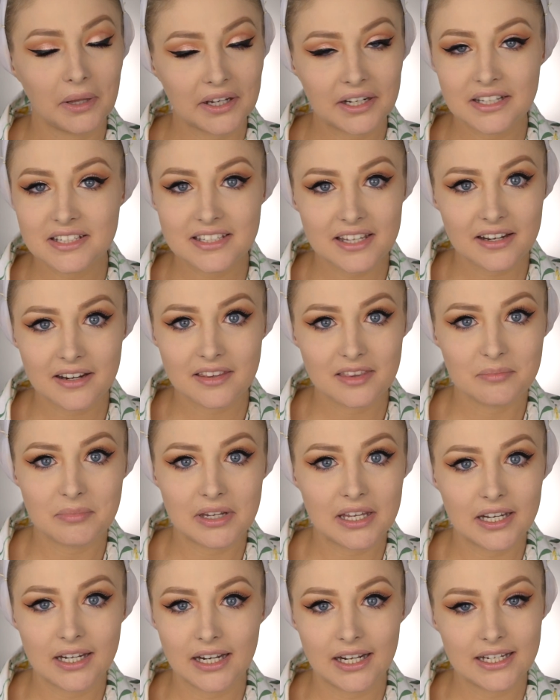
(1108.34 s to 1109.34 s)
I said in the
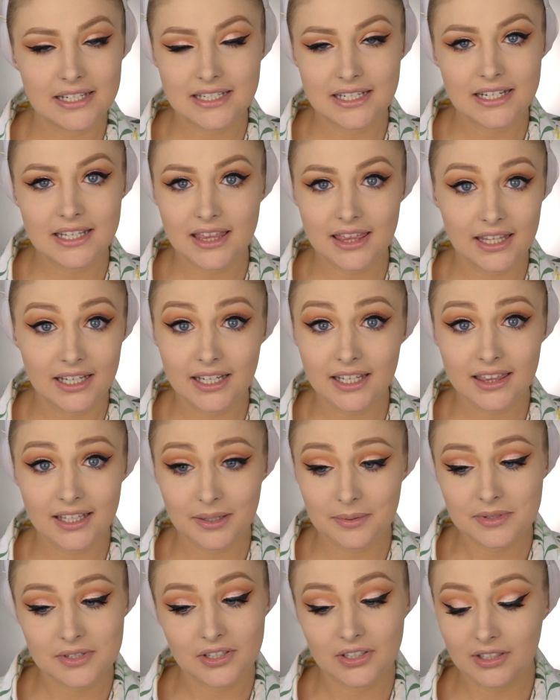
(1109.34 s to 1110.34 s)
beginning, I didn't think that
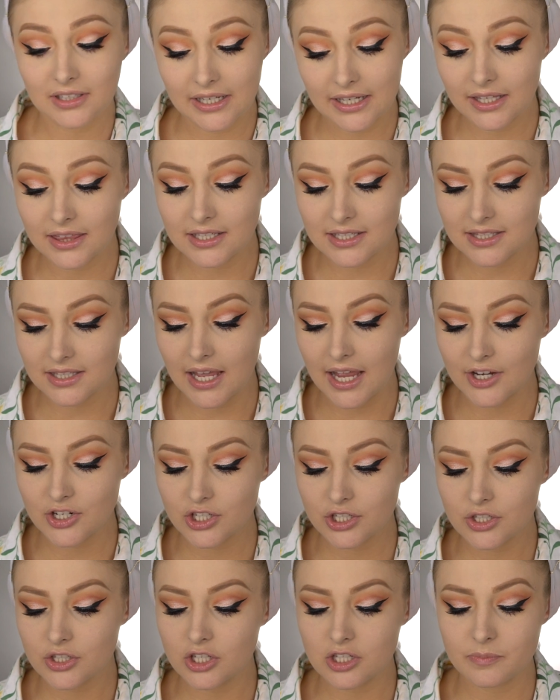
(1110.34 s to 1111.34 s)
I was gonna like these
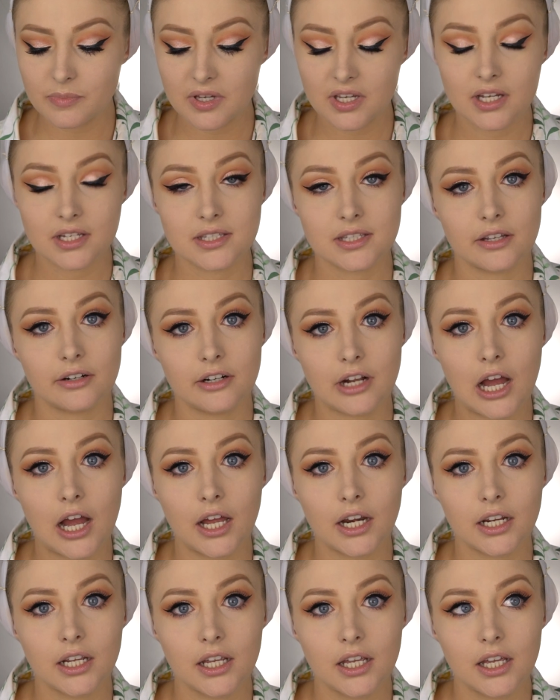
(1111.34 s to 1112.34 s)
lashes just because they're
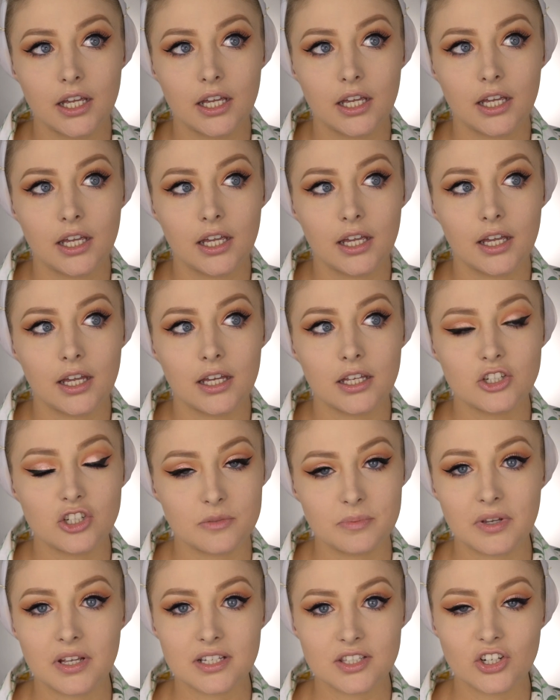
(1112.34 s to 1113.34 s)
not
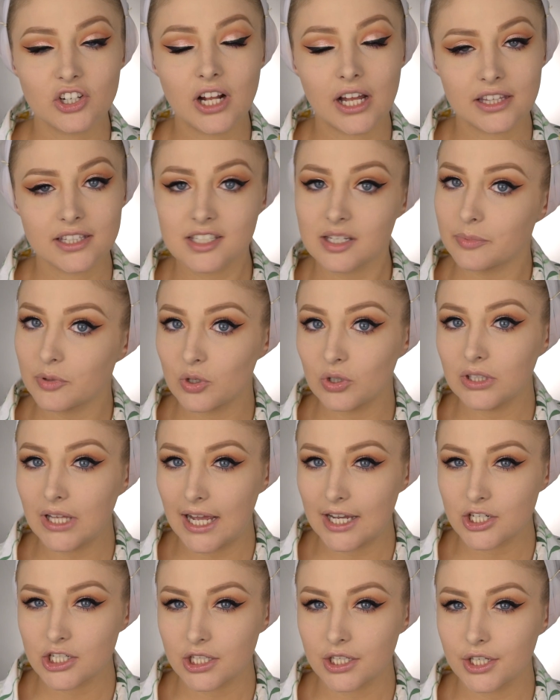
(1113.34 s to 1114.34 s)
the typical
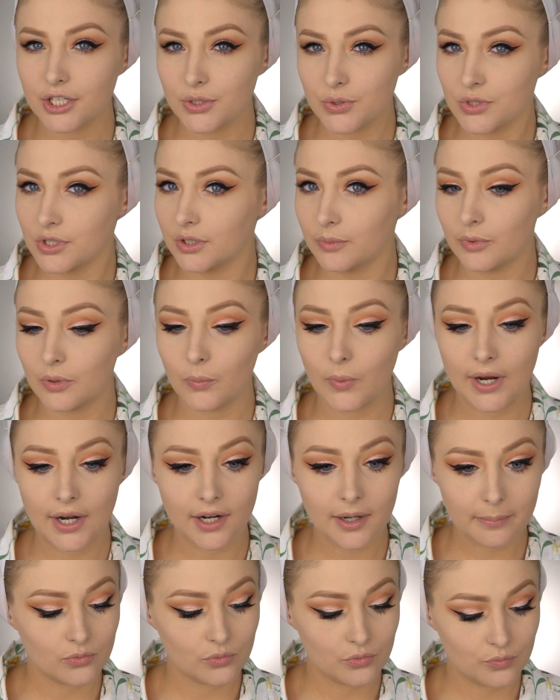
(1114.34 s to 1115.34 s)
lash that I usually would
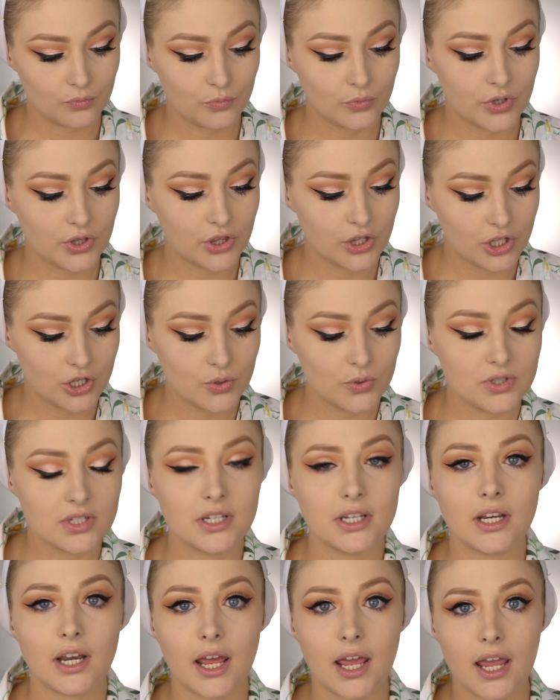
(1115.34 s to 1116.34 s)
wear. With
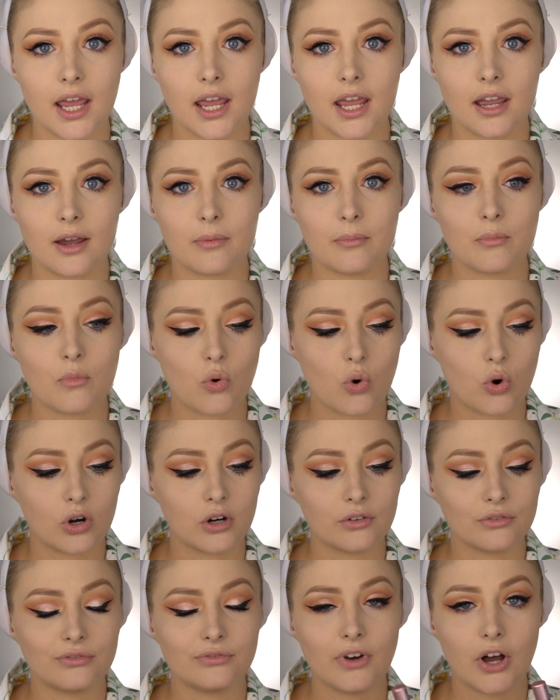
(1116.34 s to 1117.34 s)
using a
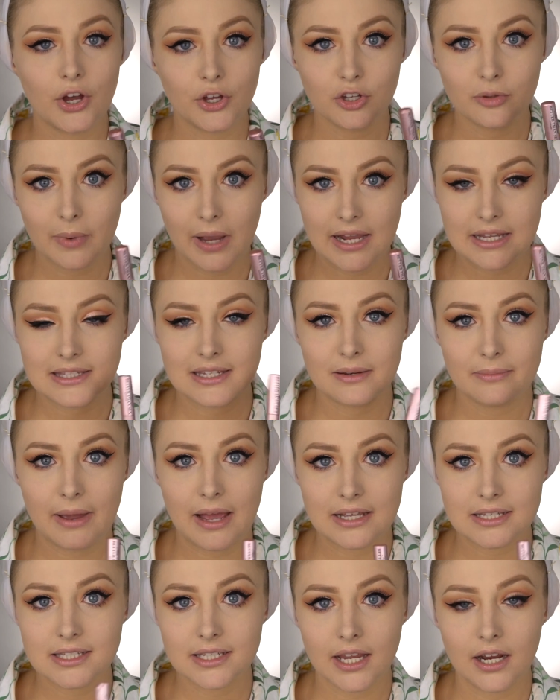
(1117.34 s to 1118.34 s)
more volumizing
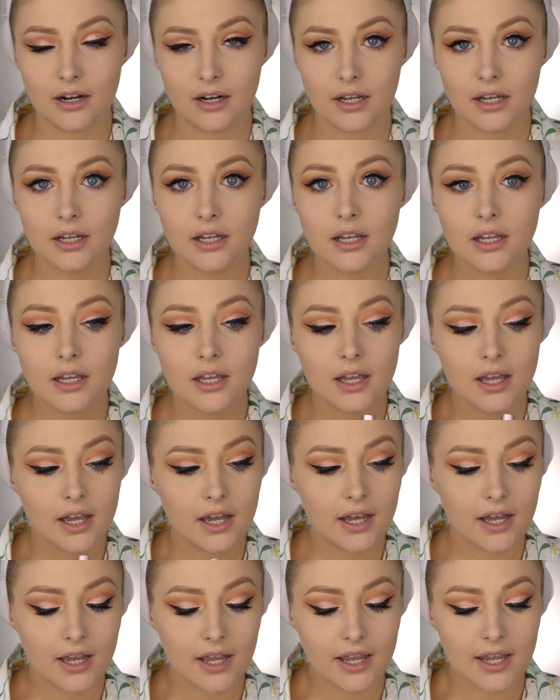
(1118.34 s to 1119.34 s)
mascara,
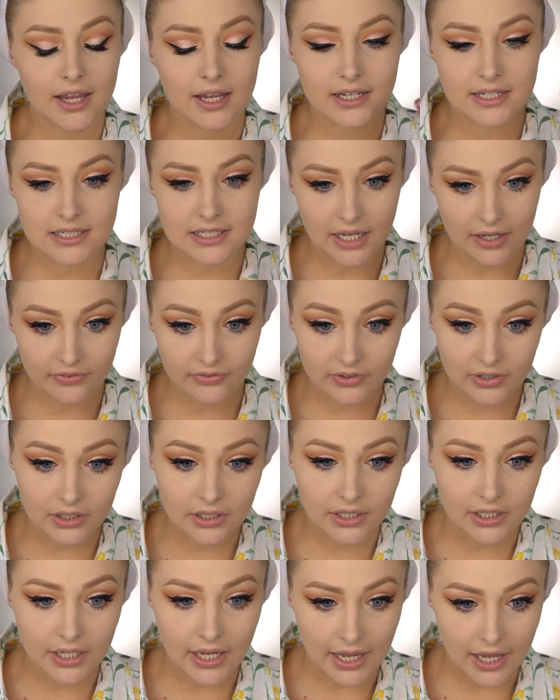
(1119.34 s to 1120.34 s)
it
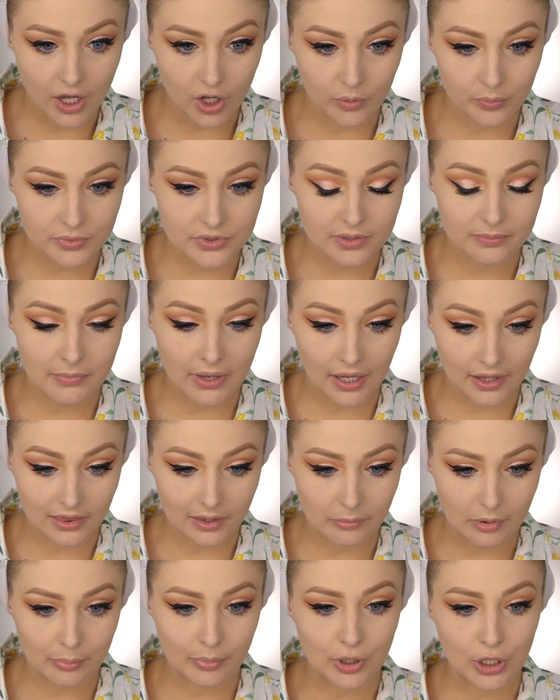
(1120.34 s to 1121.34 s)
definitely helped make
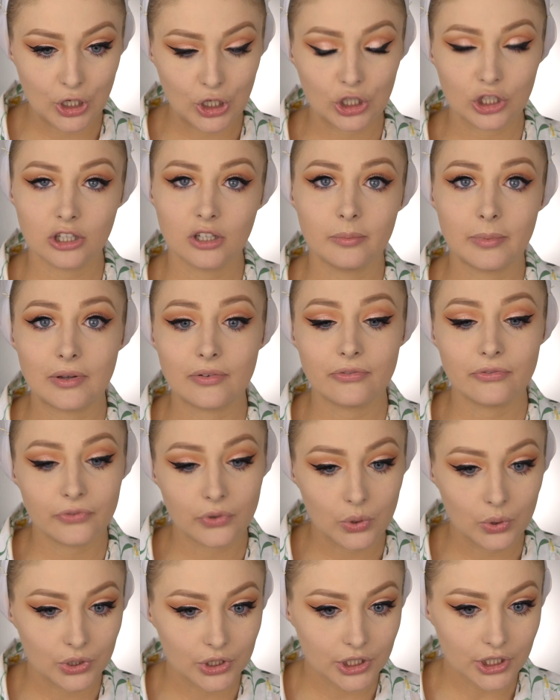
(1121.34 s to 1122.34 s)
them appear a little bit
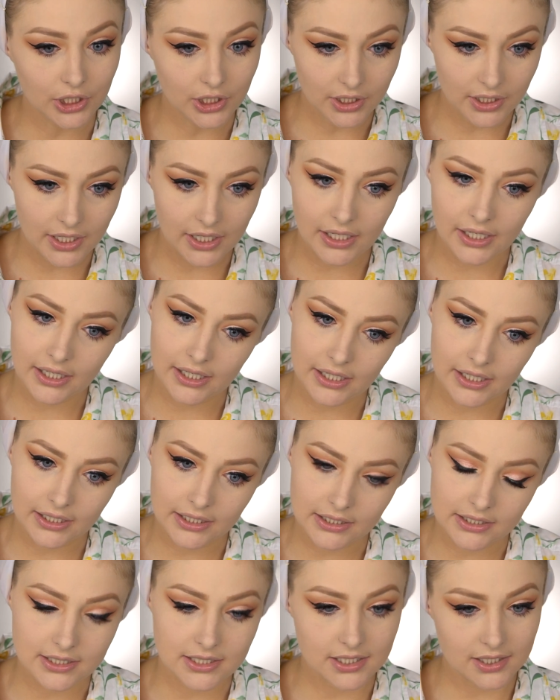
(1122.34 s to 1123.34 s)
fuller,
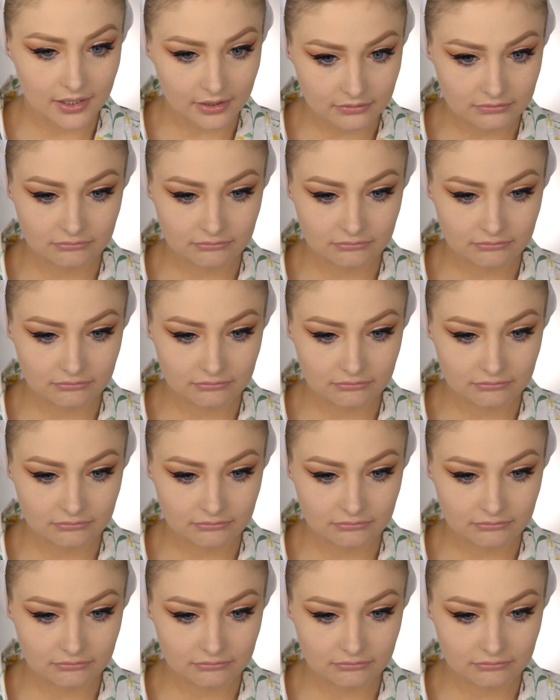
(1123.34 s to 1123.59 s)
and